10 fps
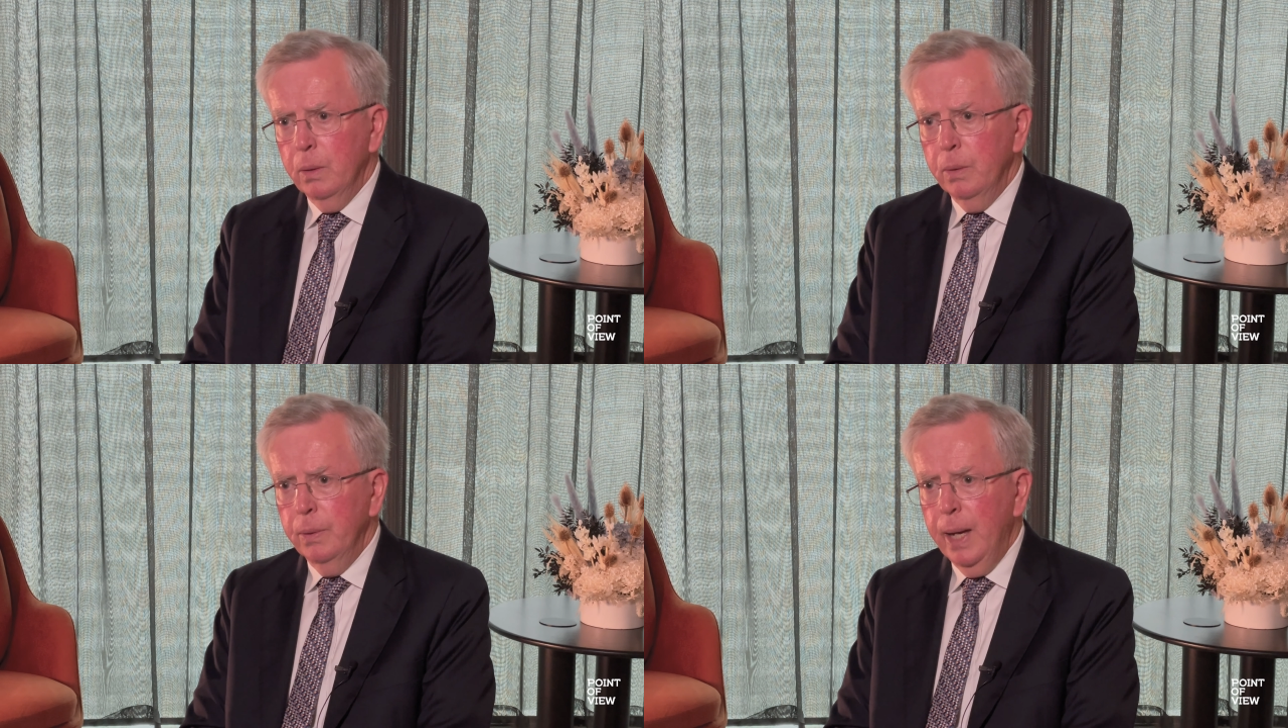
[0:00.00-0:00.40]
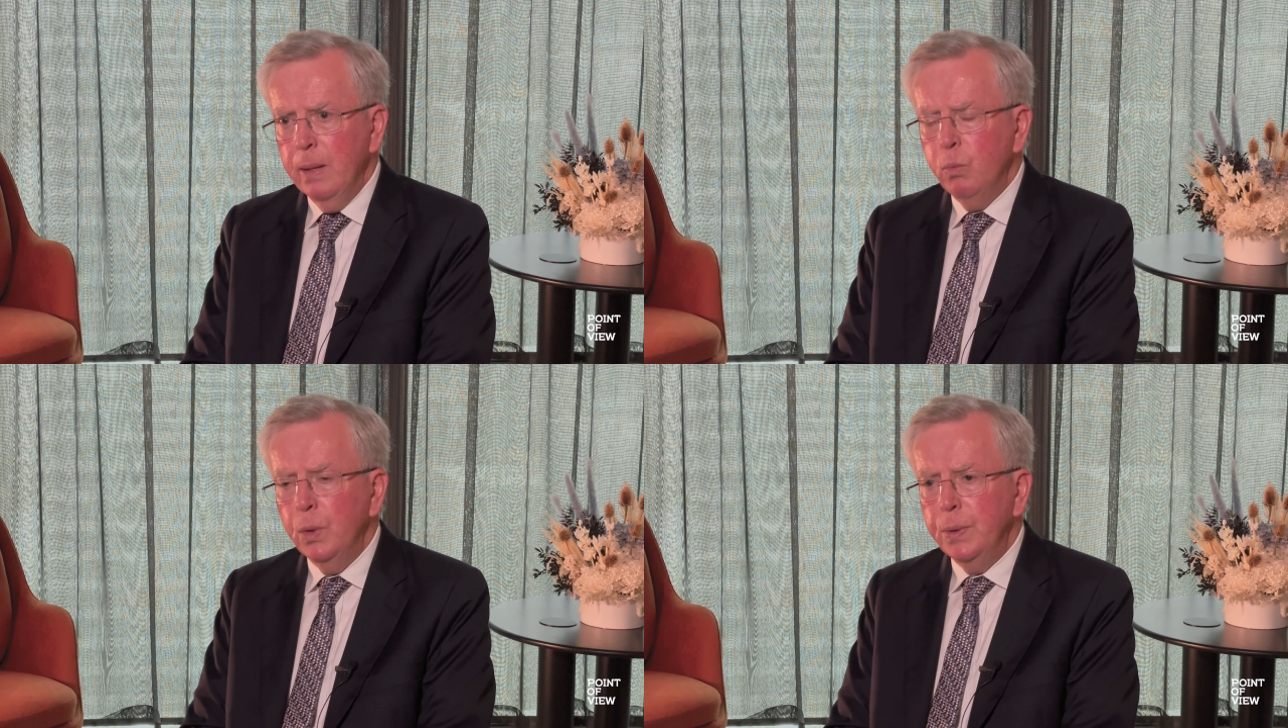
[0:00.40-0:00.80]

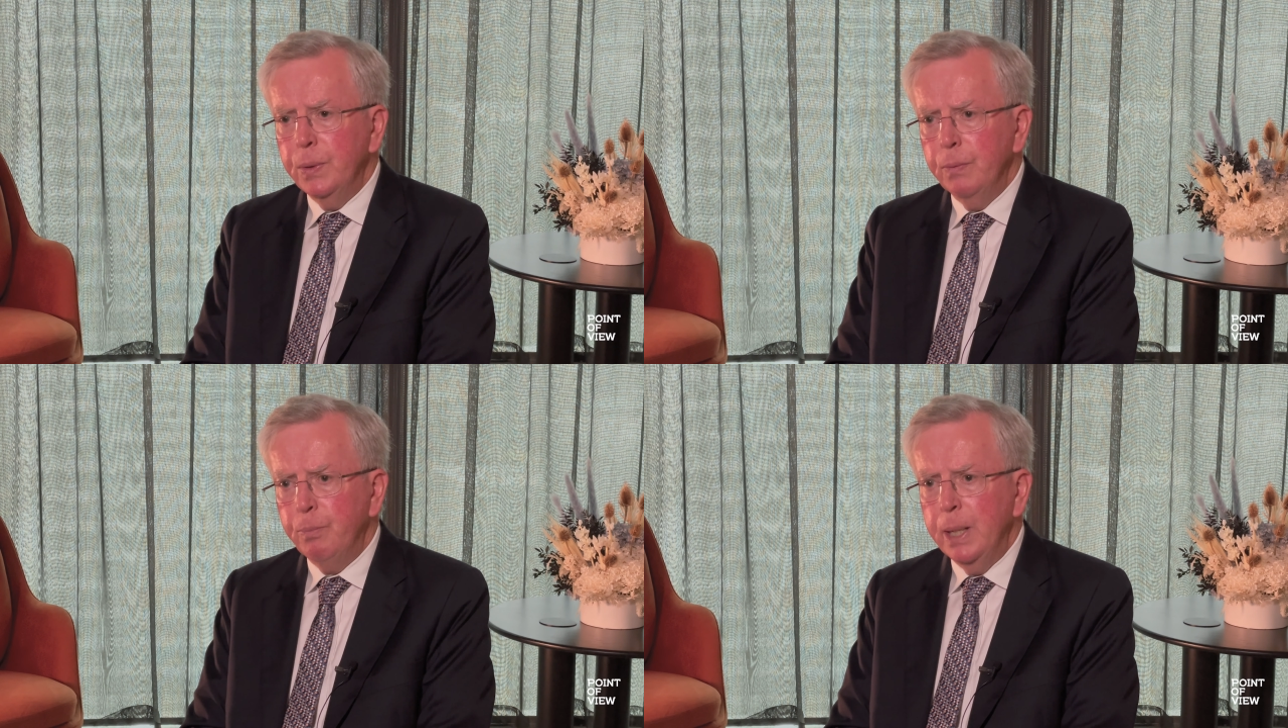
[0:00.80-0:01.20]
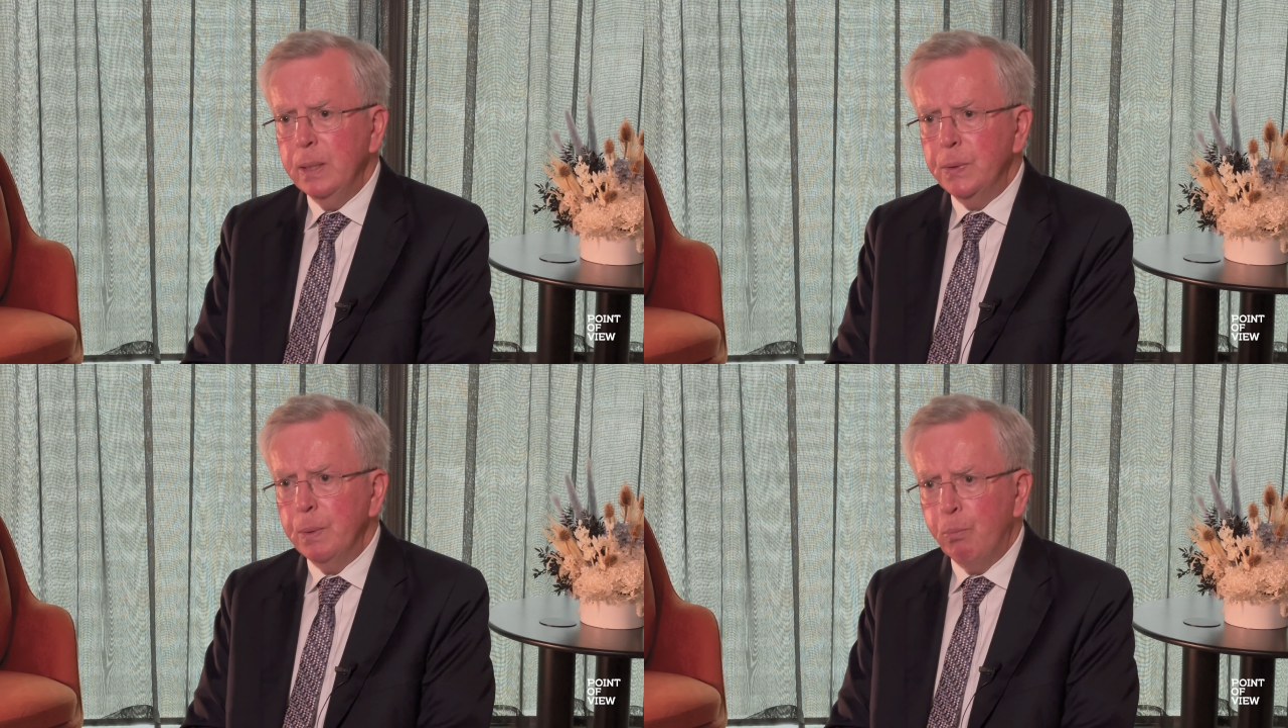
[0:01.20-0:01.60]
they wouldn't have
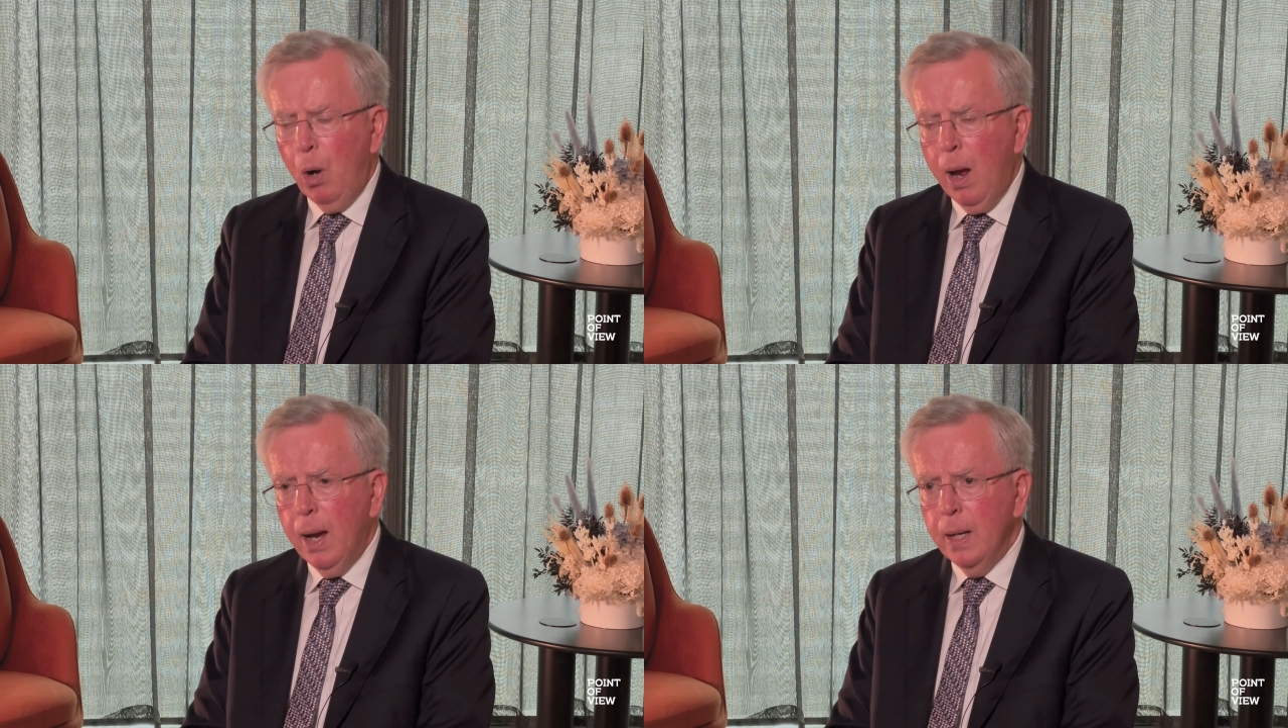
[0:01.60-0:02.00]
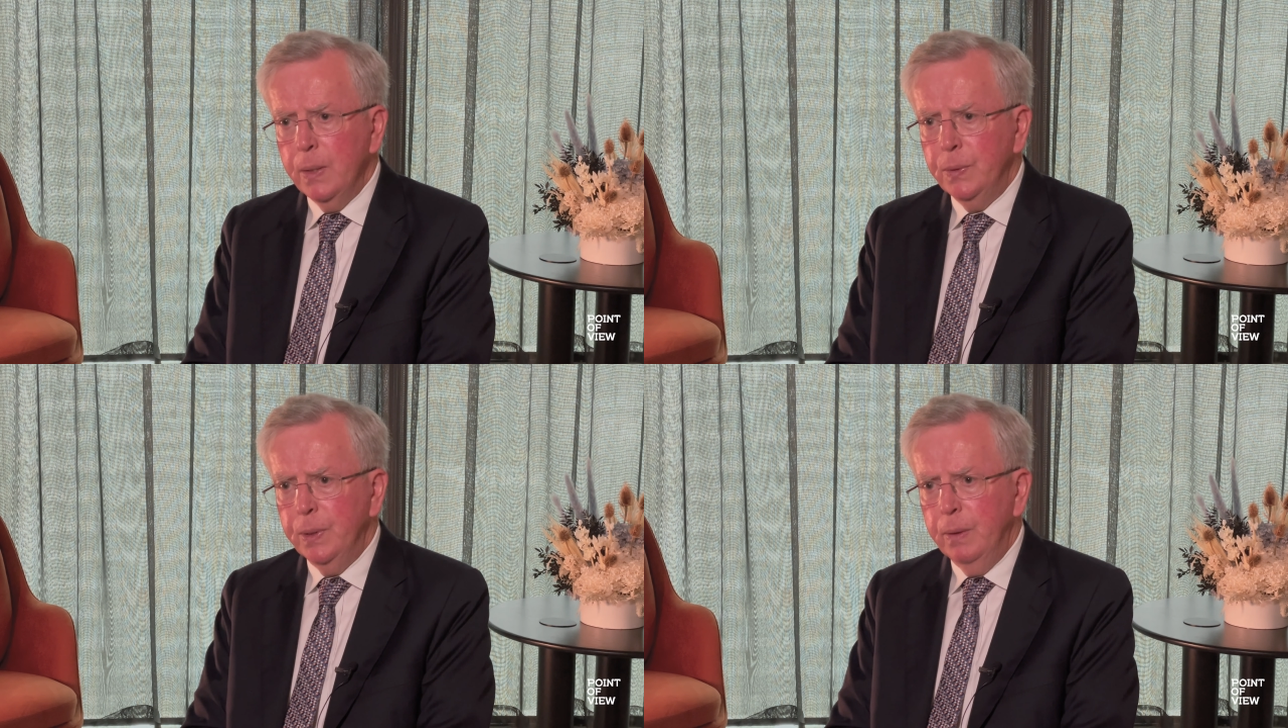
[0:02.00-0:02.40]
been
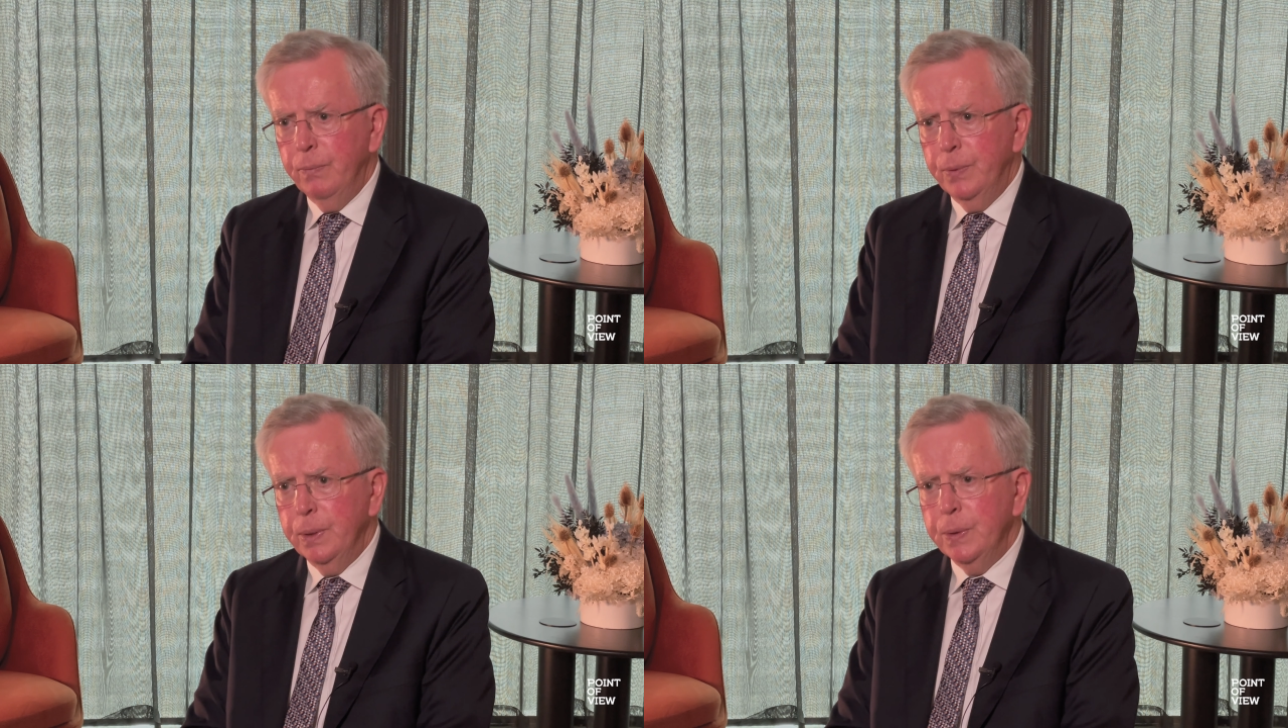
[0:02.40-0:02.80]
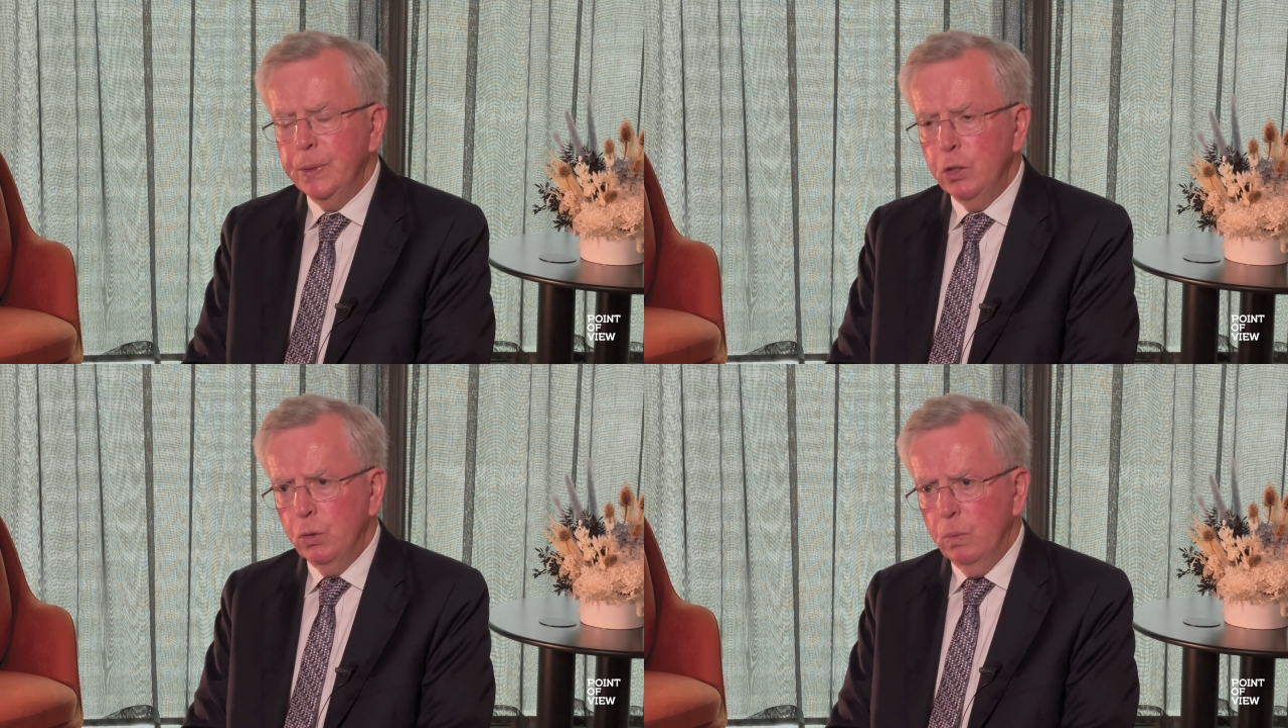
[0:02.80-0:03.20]
surprised if the
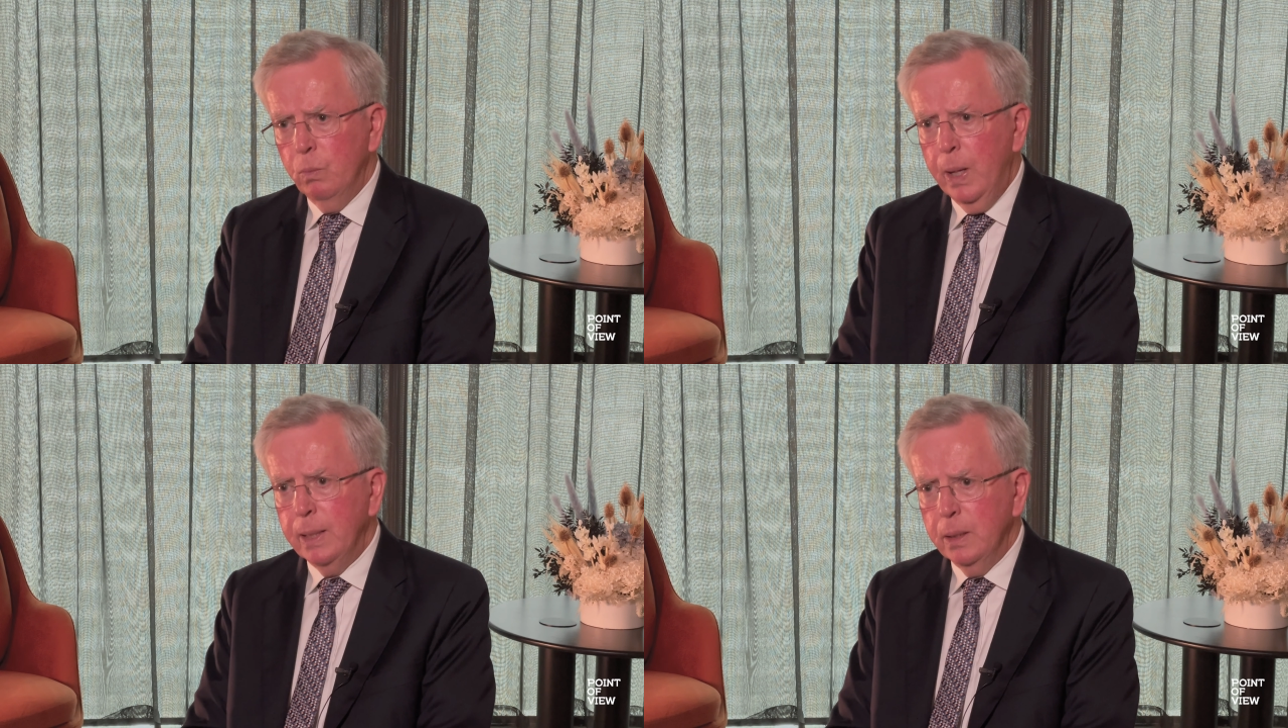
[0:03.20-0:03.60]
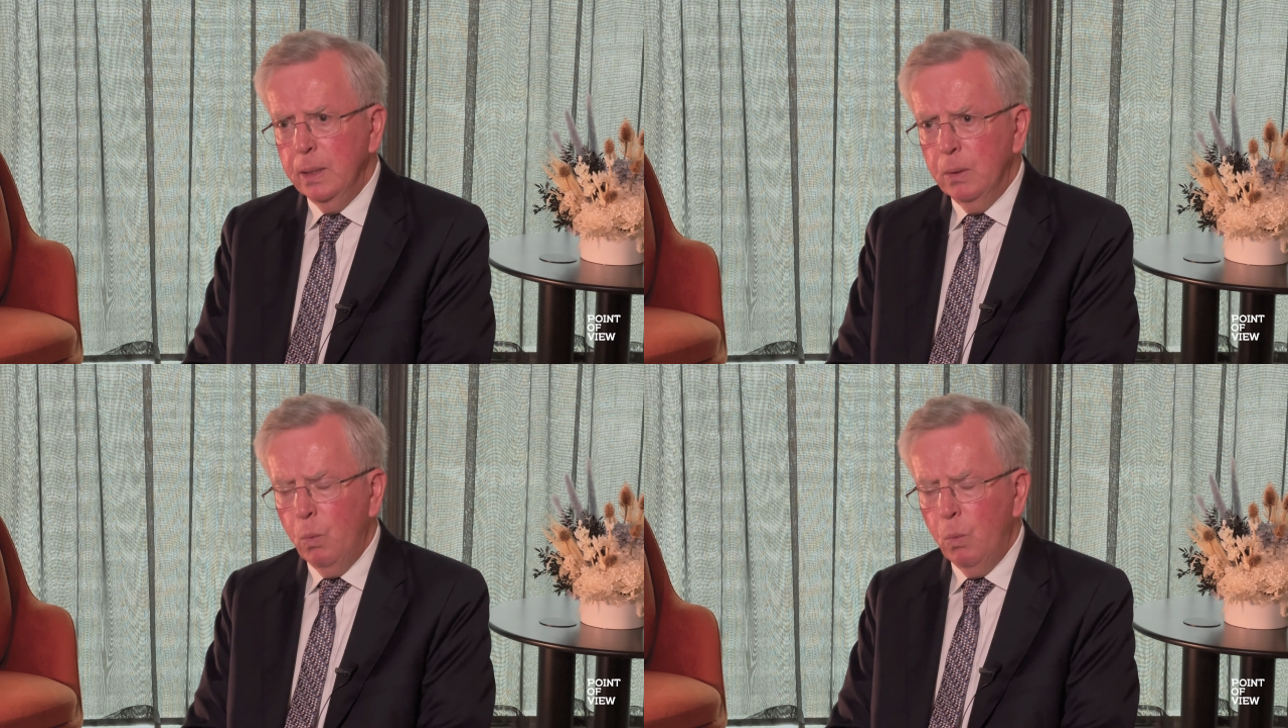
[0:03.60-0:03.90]
decision went either